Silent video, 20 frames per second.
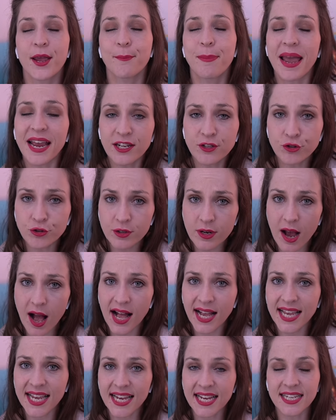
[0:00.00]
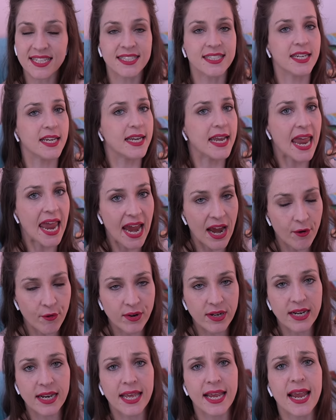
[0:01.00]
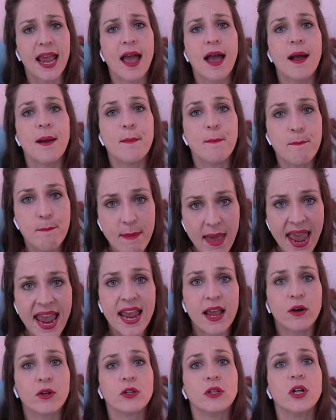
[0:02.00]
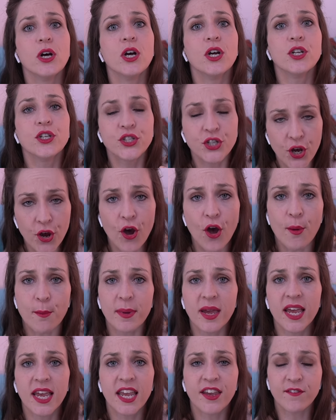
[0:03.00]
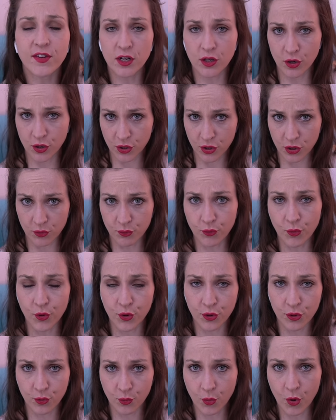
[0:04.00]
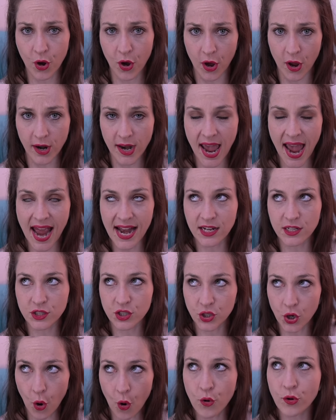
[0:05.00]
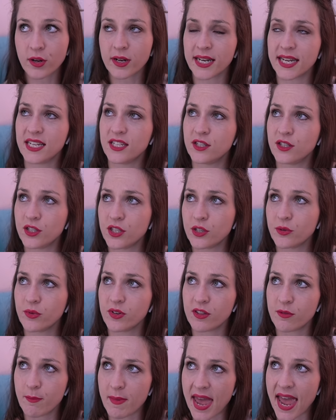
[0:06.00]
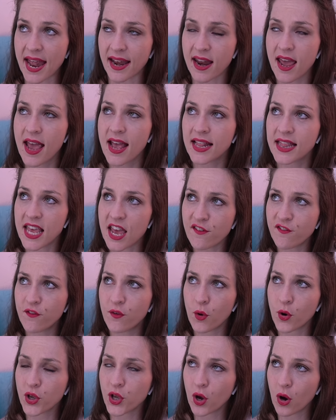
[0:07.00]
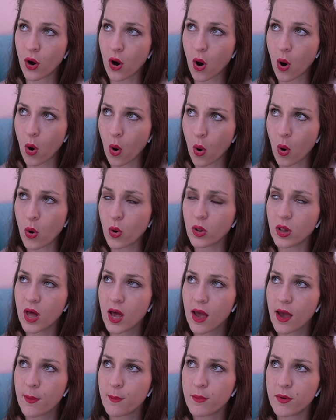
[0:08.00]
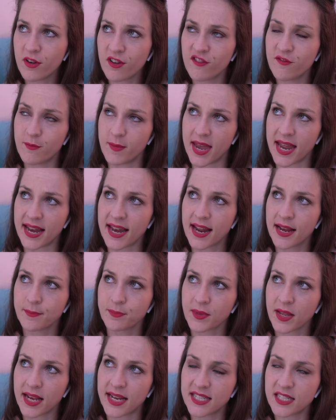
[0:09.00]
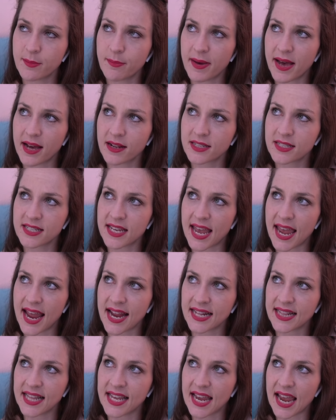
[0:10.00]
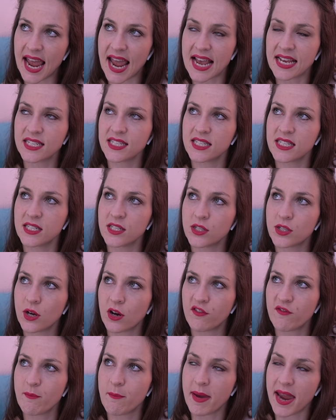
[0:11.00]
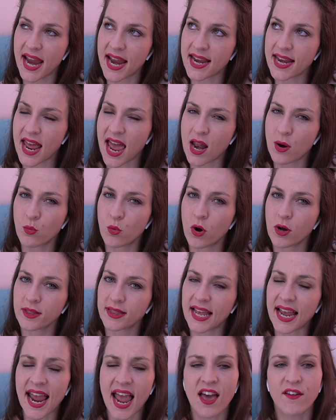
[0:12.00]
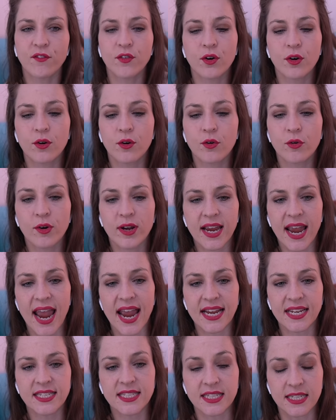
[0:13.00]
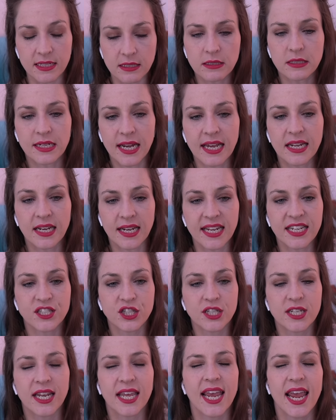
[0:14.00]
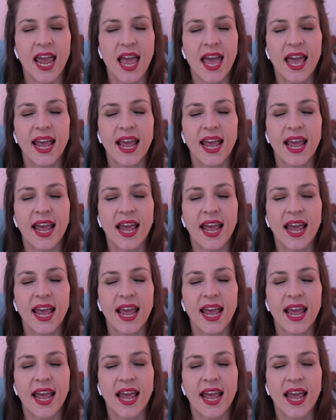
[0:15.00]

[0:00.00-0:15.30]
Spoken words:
Patriarchy is an inherently male term if you look at the root of the word, and it's totally to do with men. Therefore, your whole movement is about saying the essence of men and what they have created, allegedly,